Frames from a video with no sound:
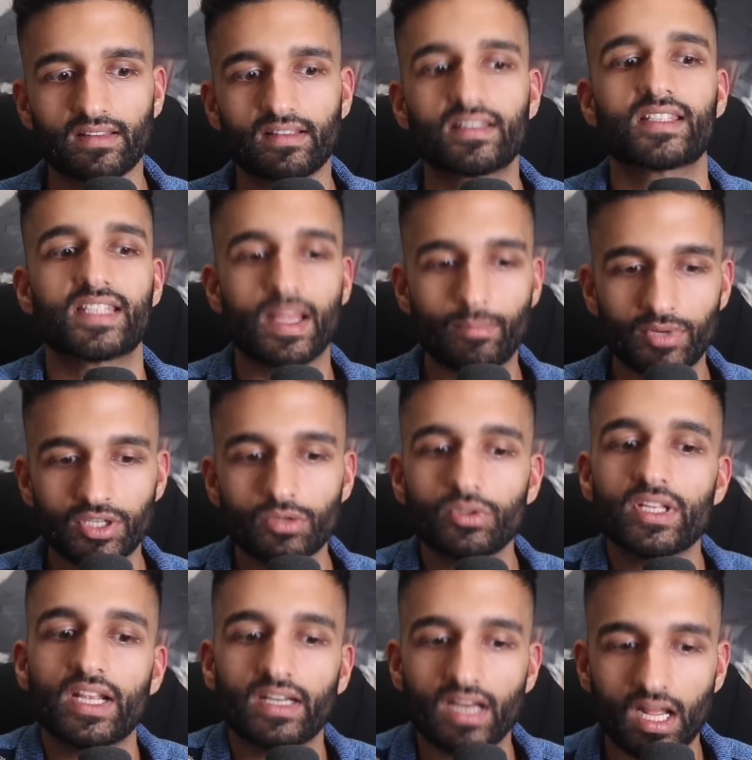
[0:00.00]
step into
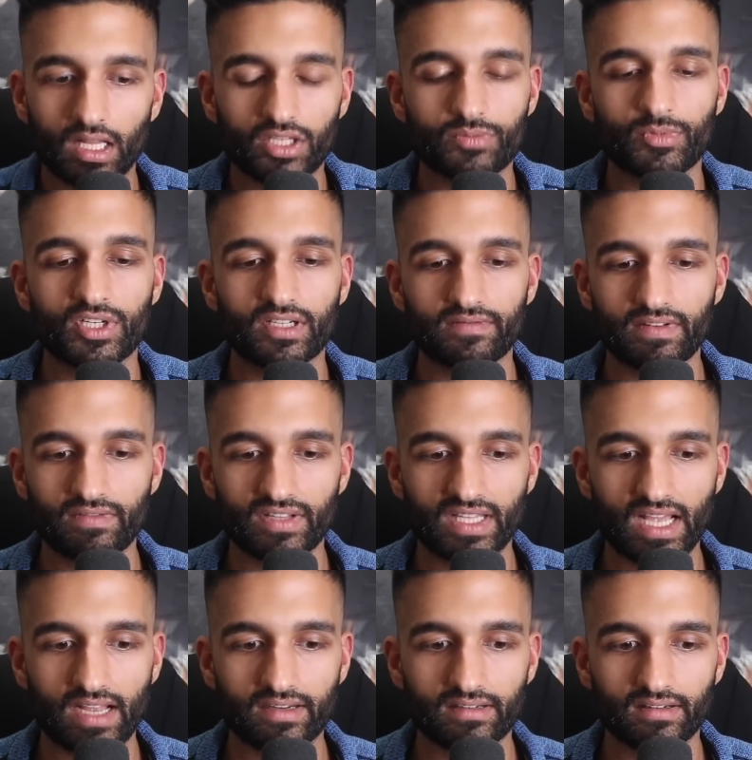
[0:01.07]
the acknowledgement of even
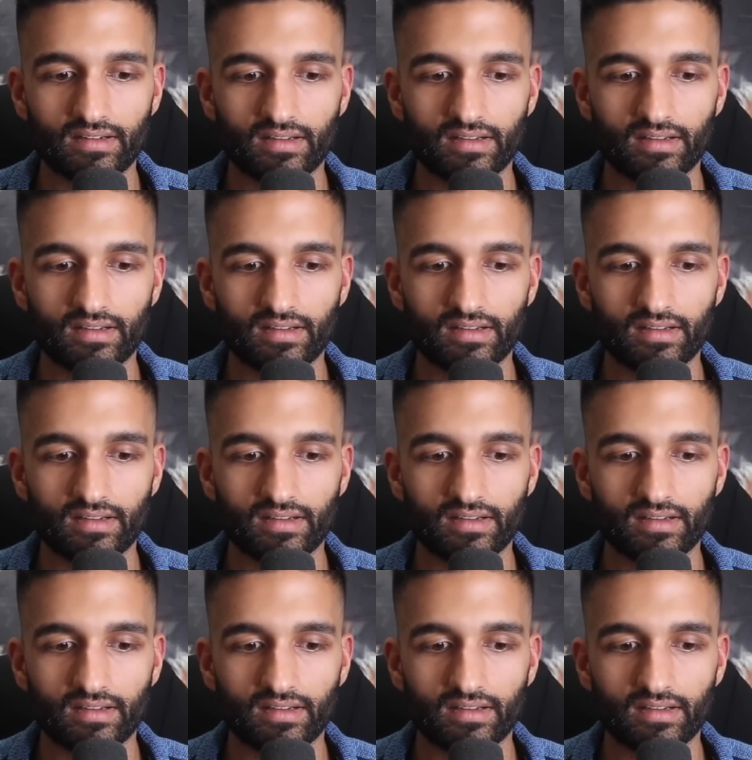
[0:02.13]
that.